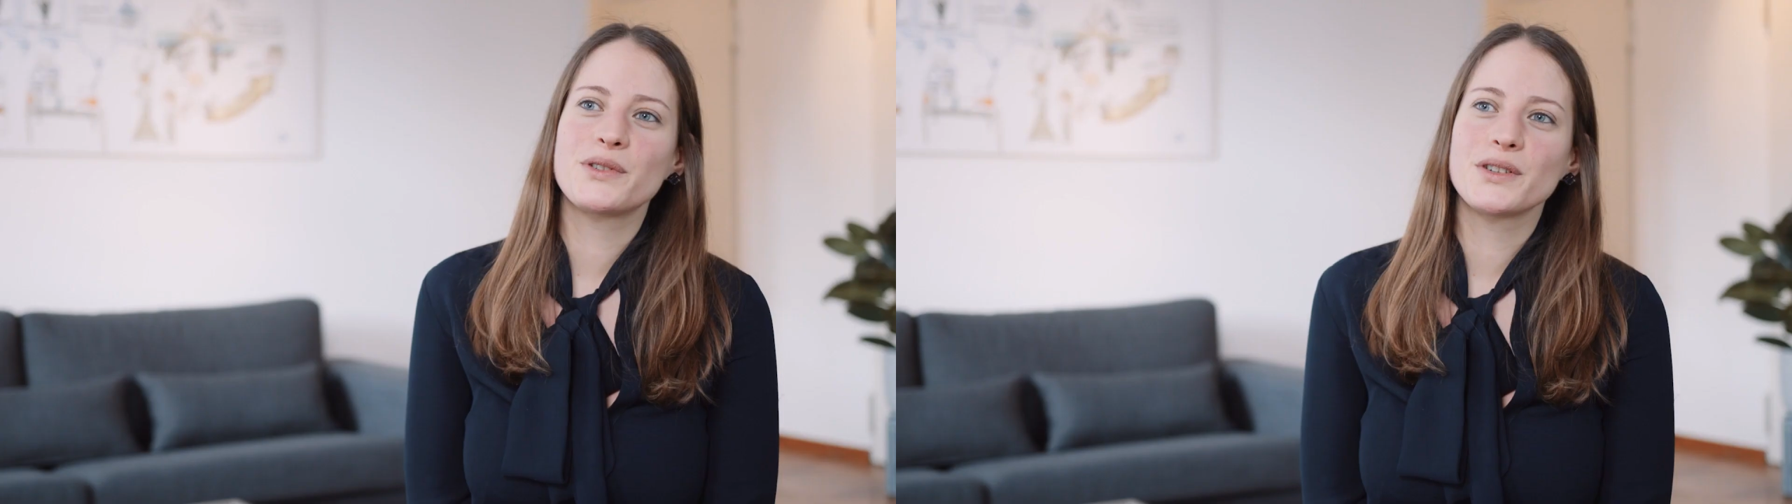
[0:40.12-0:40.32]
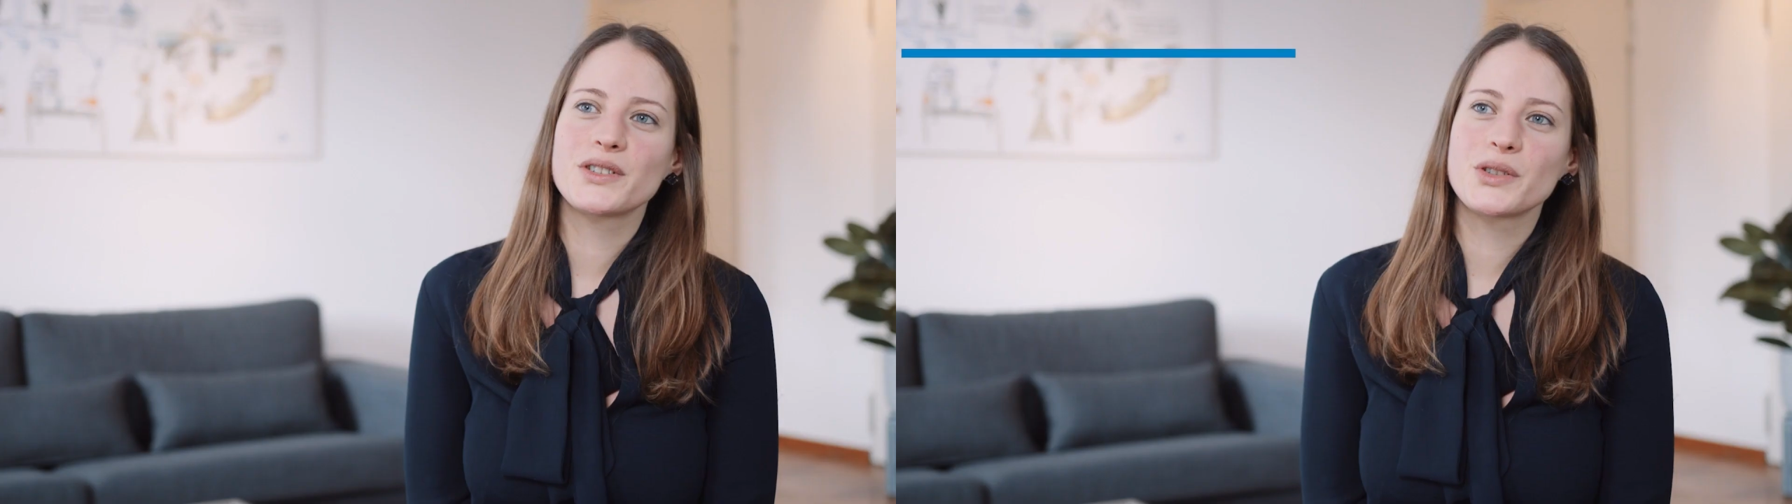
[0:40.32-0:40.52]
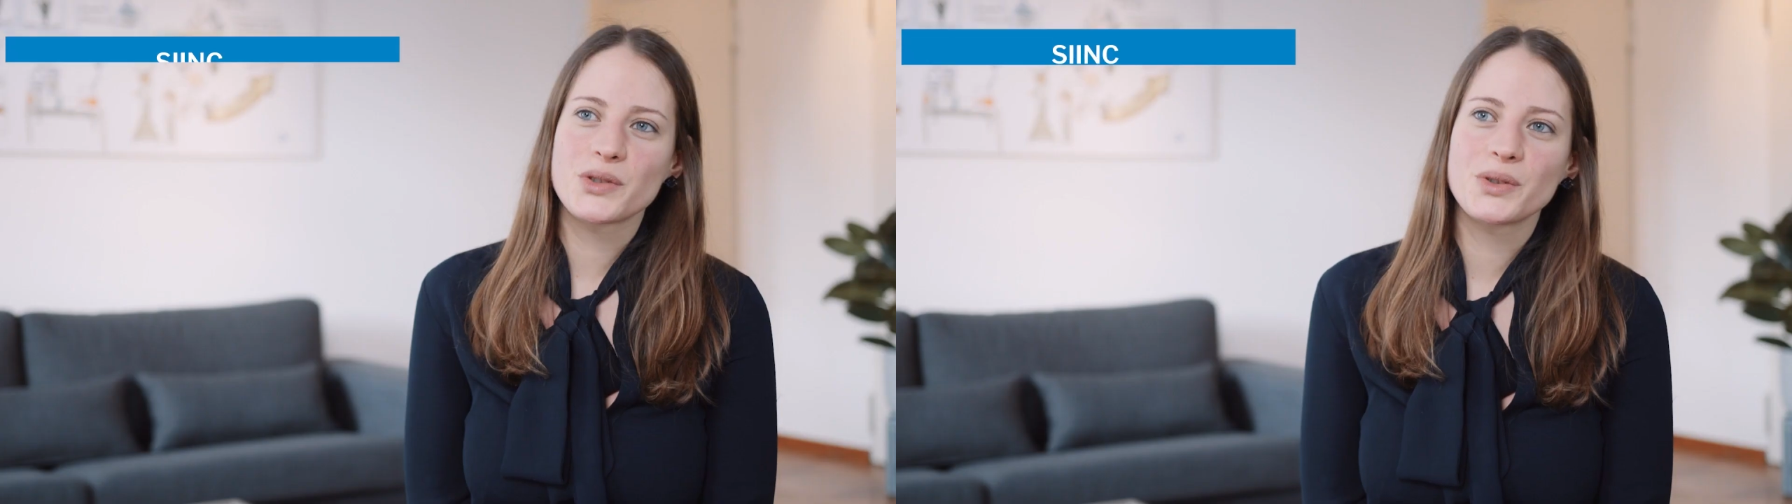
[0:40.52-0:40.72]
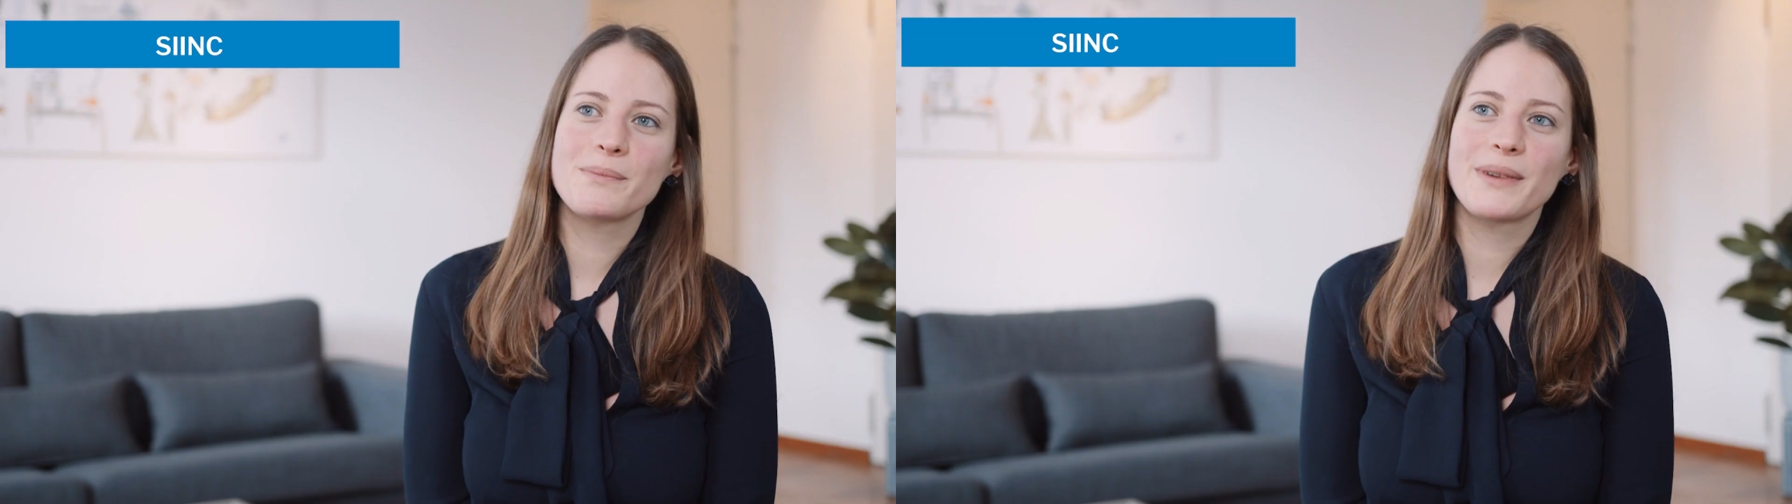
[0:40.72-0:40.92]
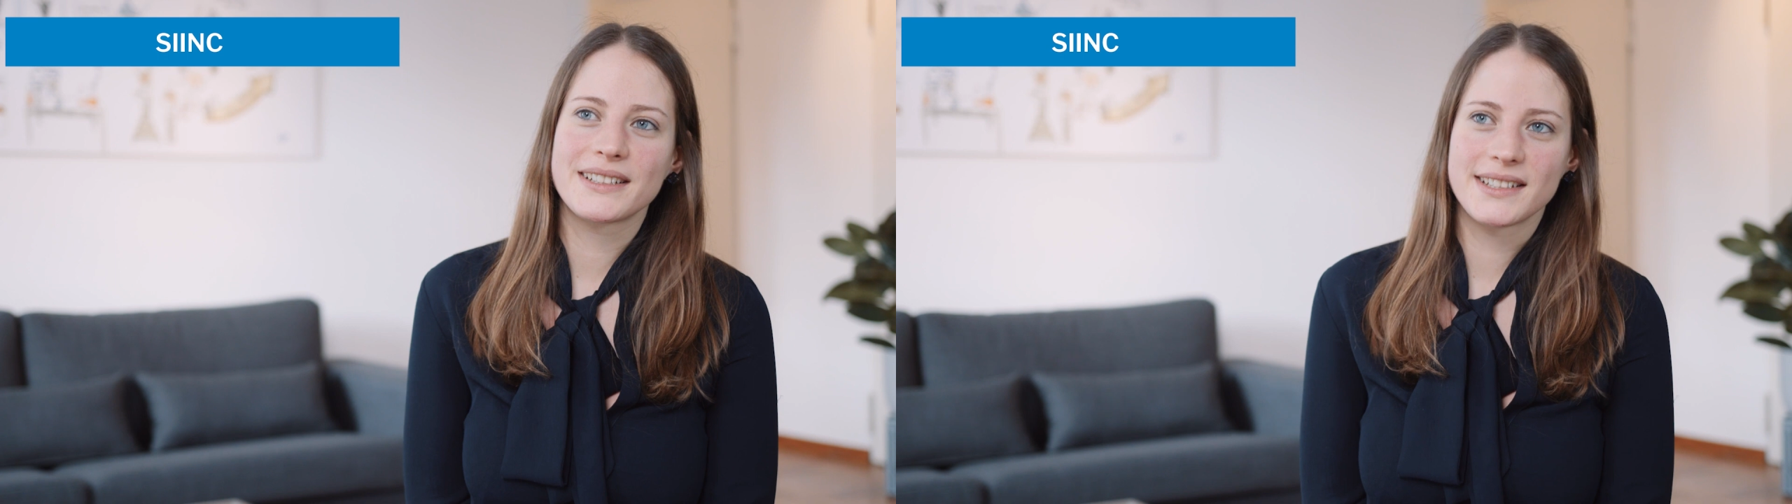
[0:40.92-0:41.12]
for Social
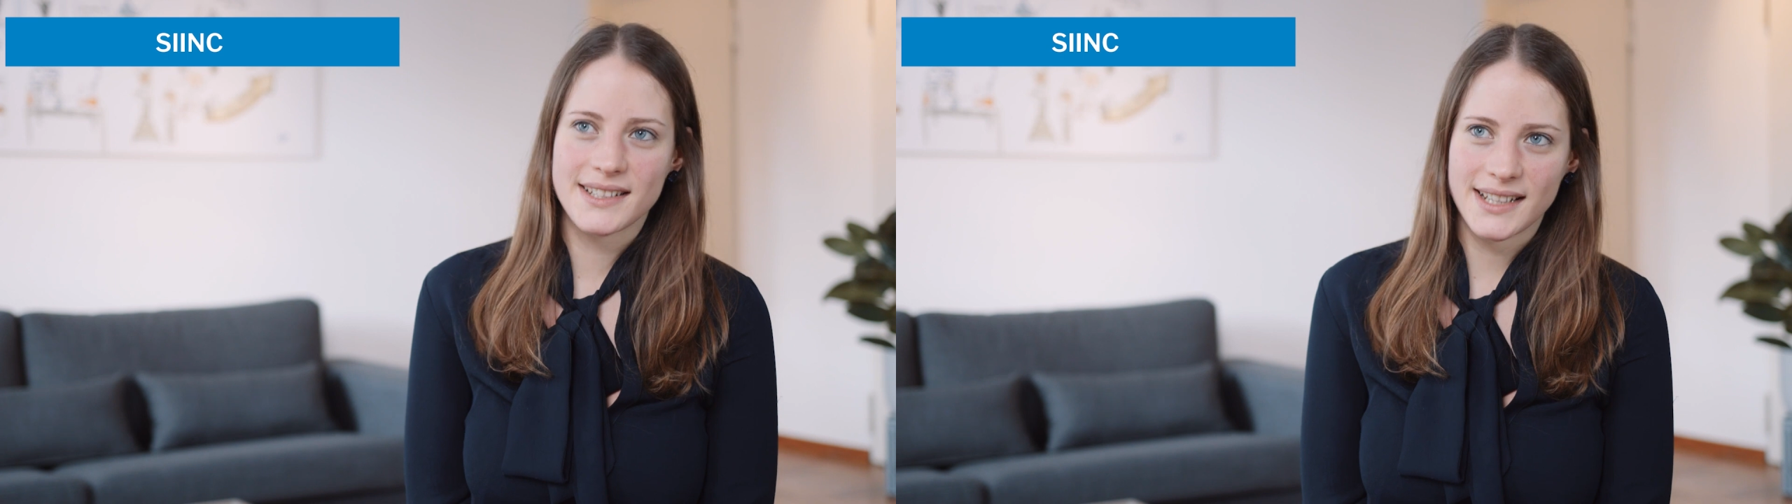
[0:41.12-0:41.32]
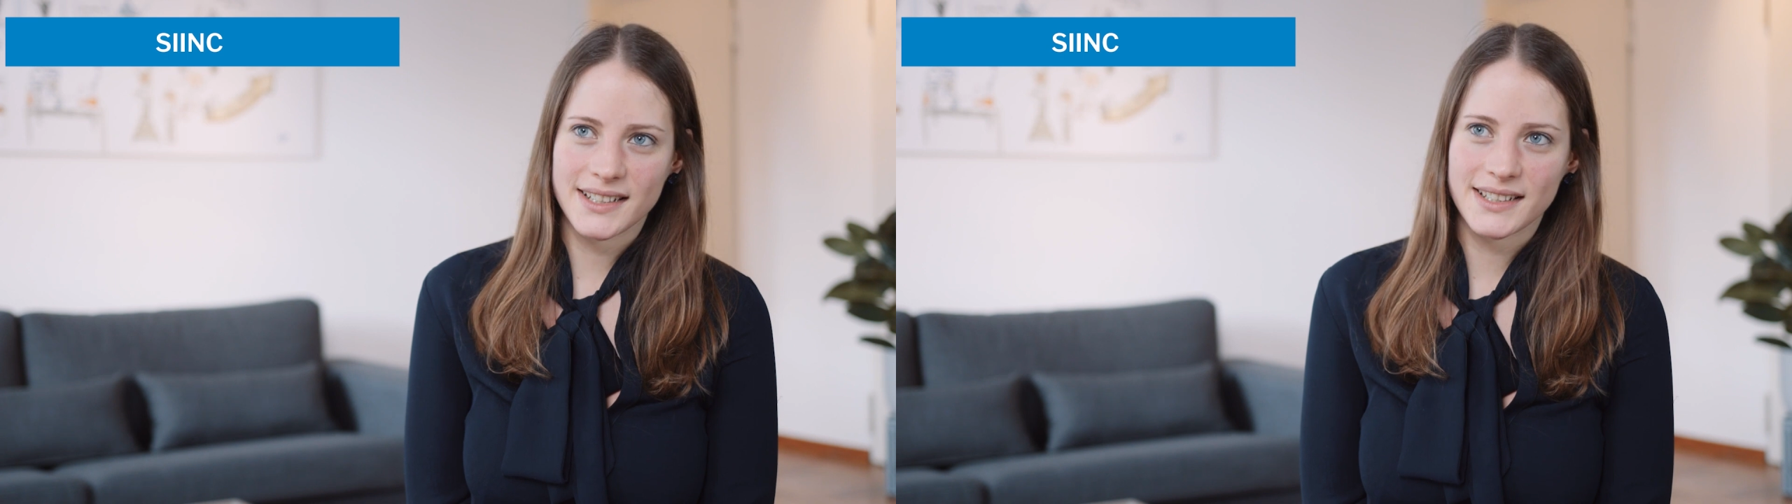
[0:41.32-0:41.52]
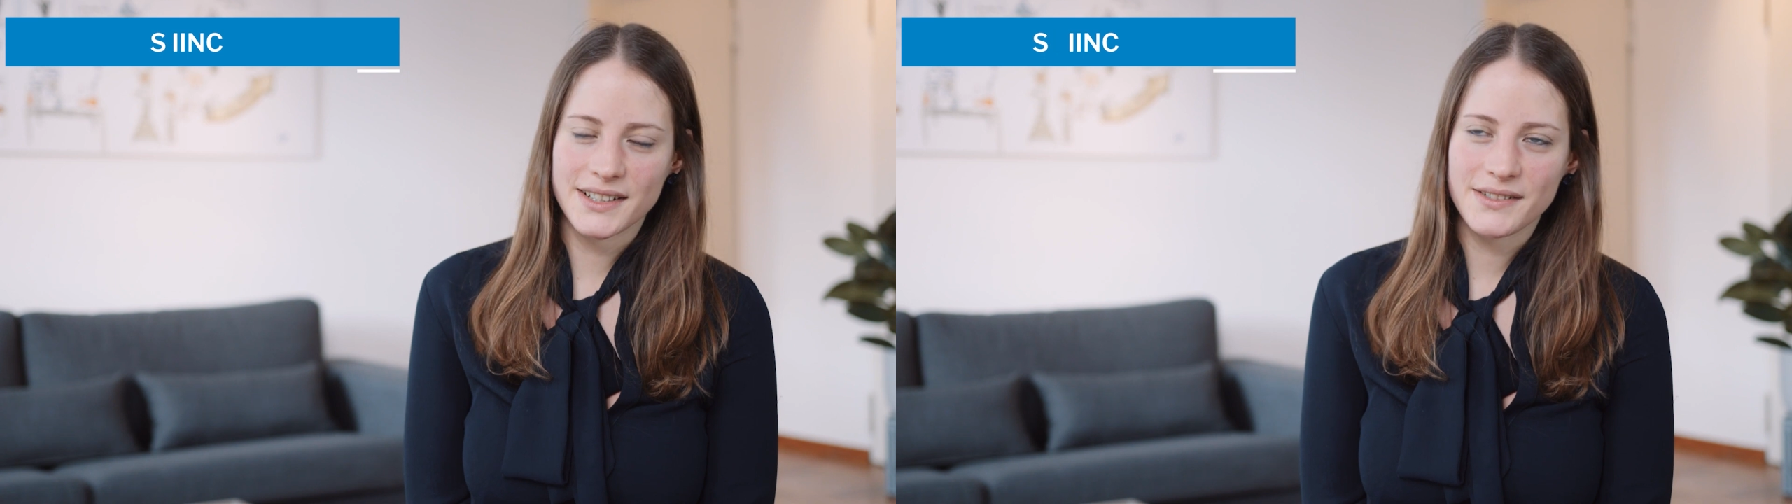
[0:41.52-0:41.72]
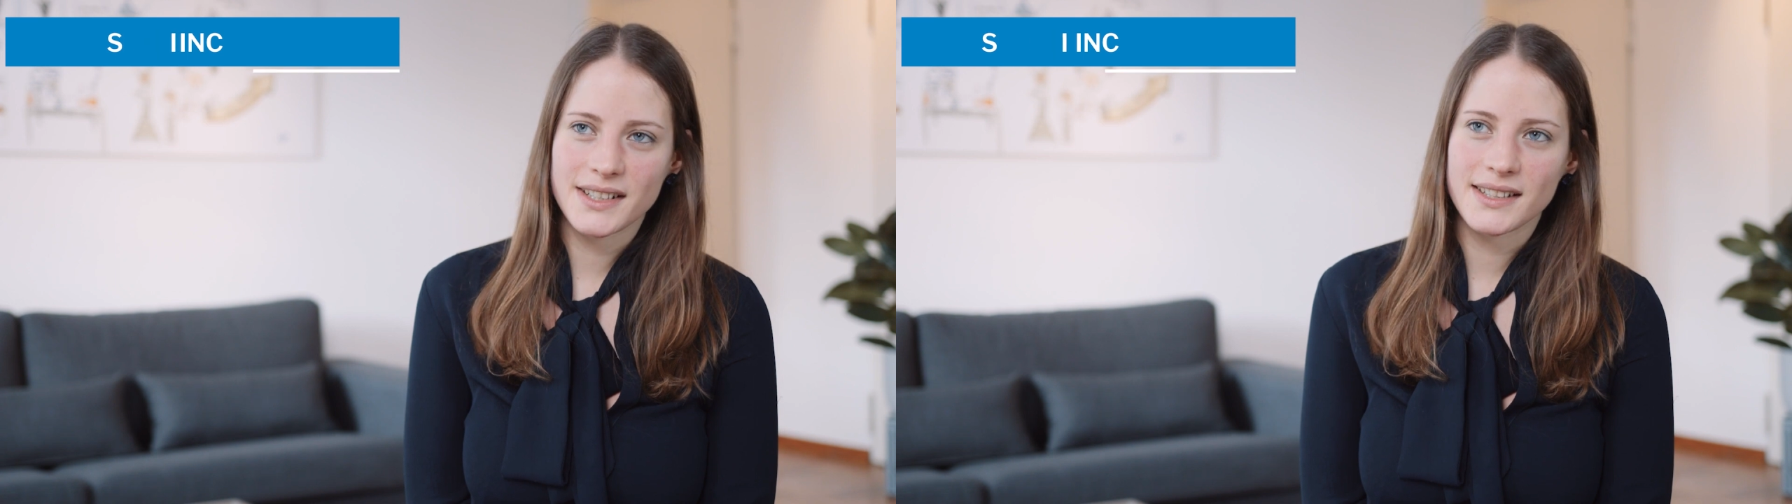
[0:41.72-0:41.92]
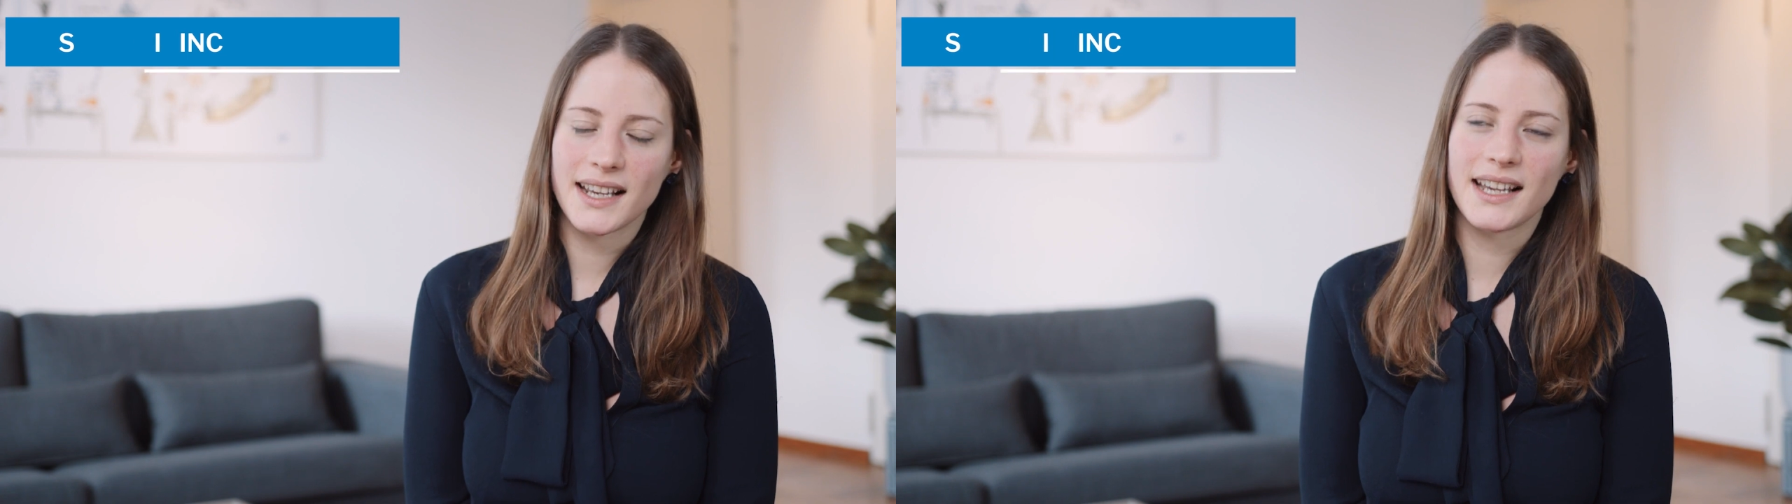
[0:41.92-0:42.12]
Impact
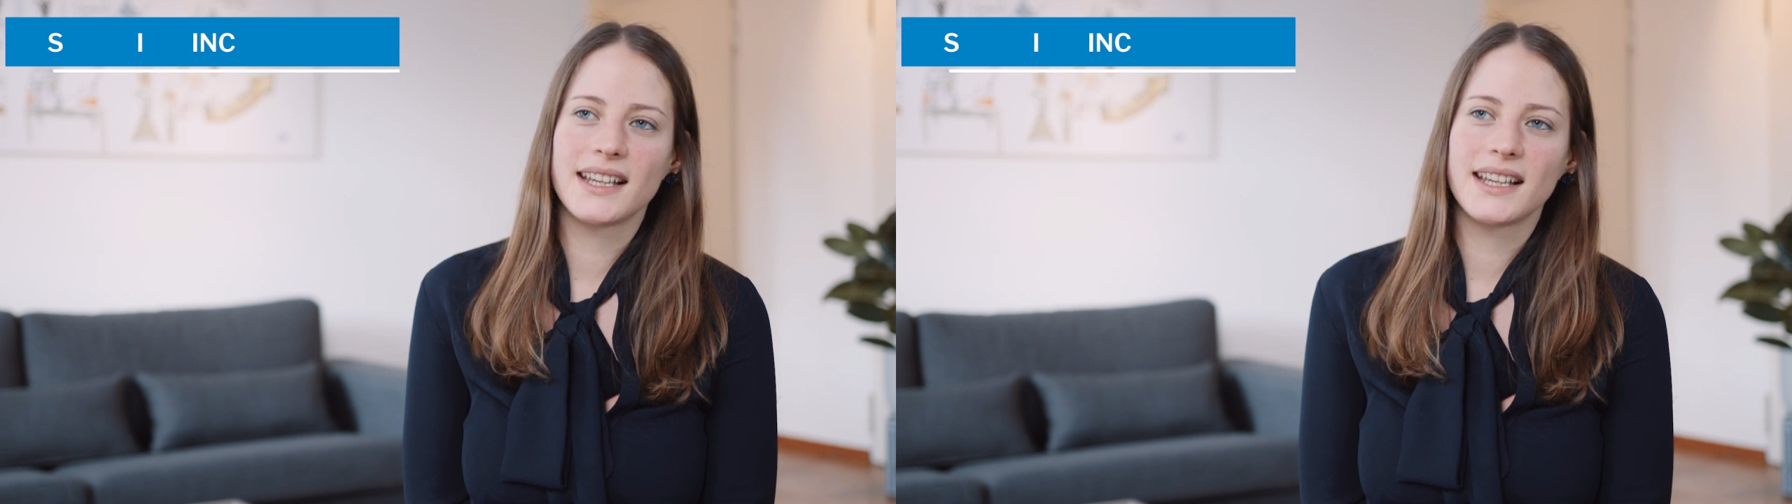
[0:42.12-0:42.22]
Incentives,